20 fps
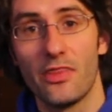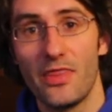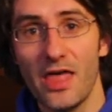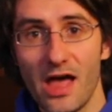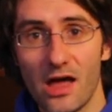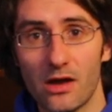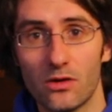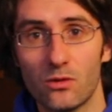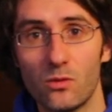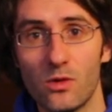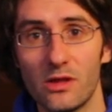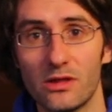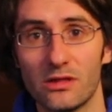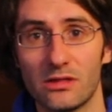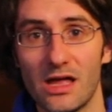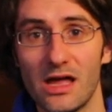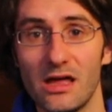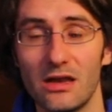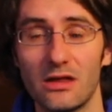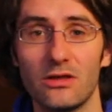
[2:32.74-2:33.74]
that
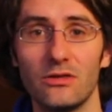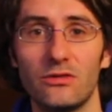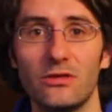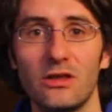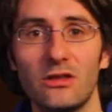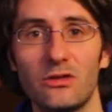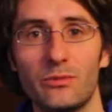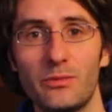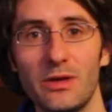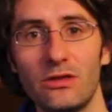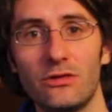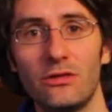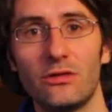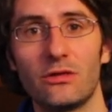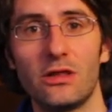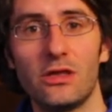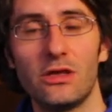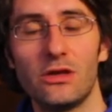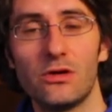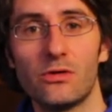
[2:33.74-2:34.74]
what that is is
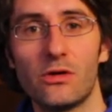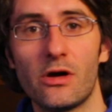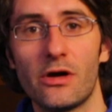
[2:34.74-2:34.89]
basically you